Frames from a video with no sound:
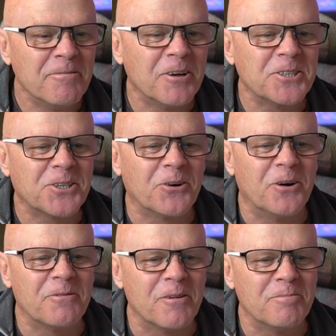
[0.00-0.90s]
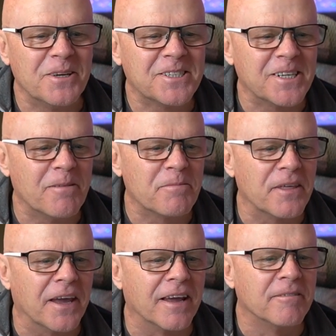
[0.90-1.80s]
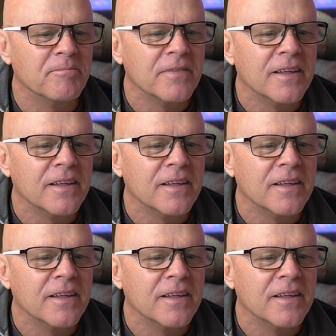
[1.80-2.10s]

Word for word: I'm not sure if I've missed something.